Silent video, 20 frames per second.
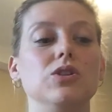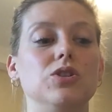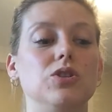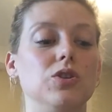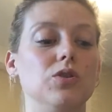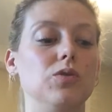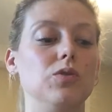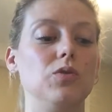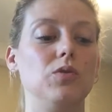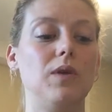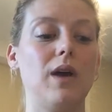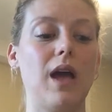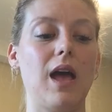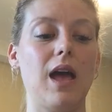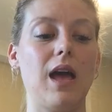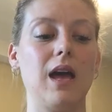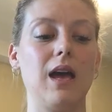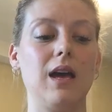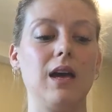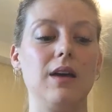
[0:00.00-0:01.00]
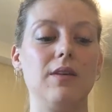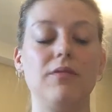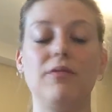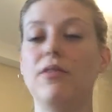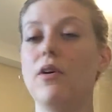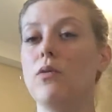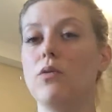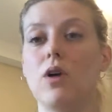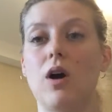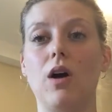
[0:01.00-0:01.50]
do a
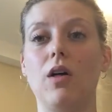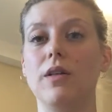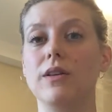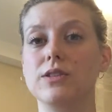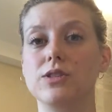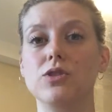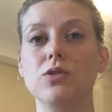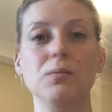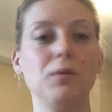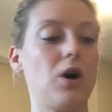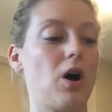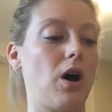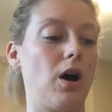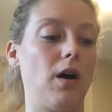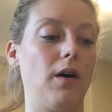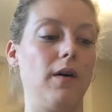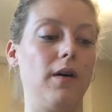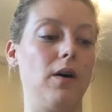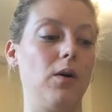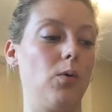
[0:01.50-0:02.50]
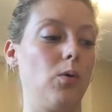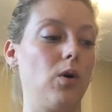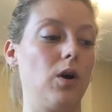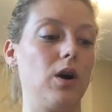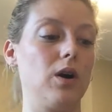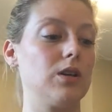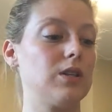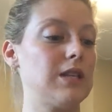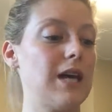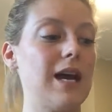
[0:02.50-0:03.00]
phone call, a Zoom call,
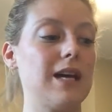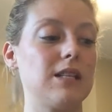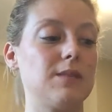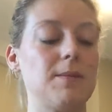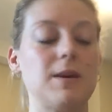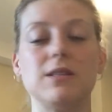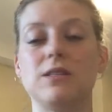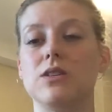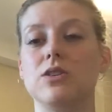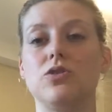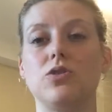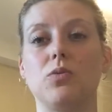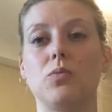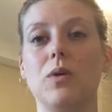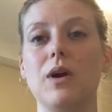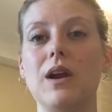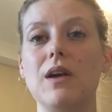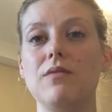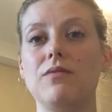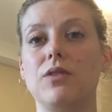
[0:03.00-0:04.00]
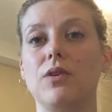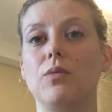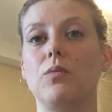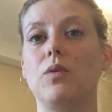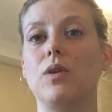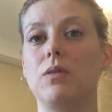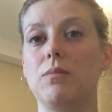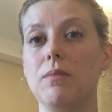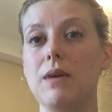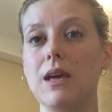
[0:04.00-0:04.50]
or text message, or whatever
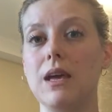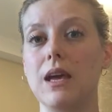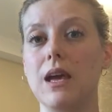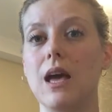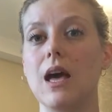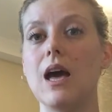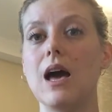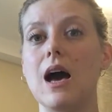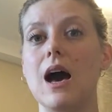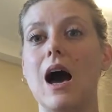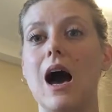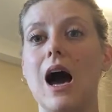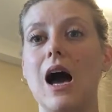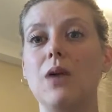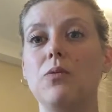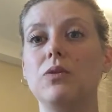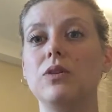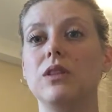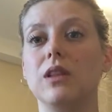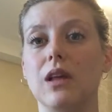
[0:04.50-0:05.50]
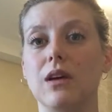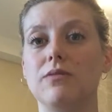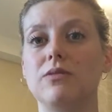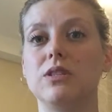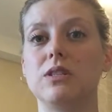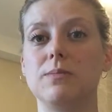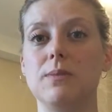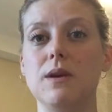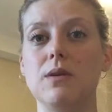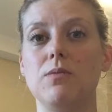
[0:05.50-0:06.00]
with me, I would love
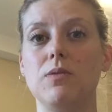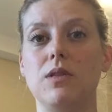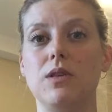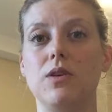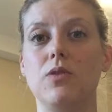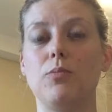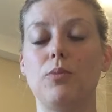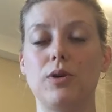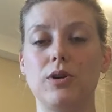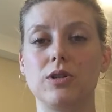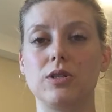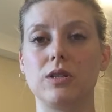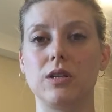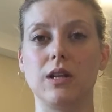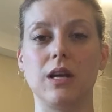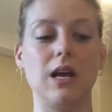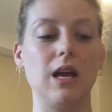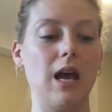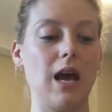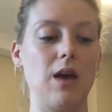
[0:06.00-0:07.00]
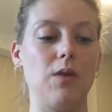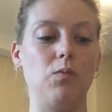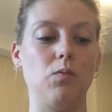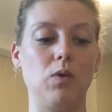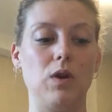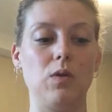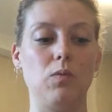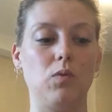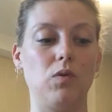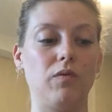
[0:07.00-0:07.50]
to speak with you personally,
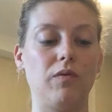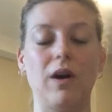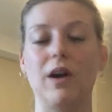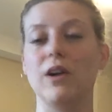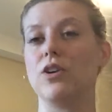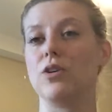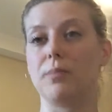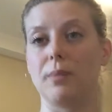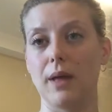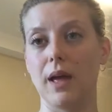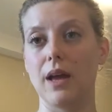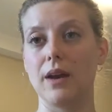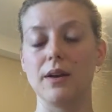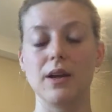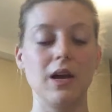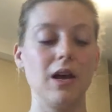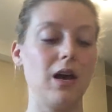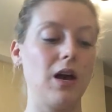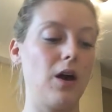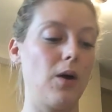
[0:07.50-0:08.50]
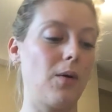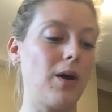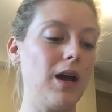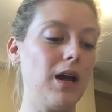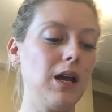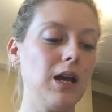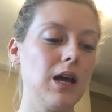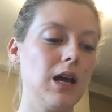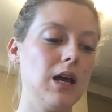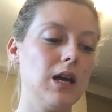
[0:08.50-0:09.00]
and we will find your plan.
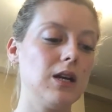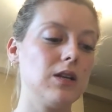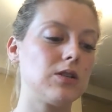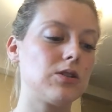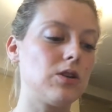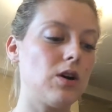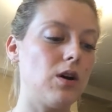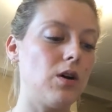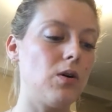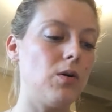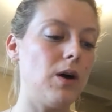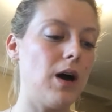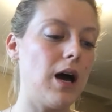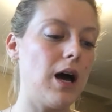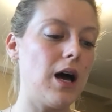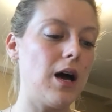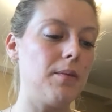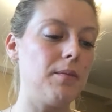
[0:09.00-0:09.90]
Okay? So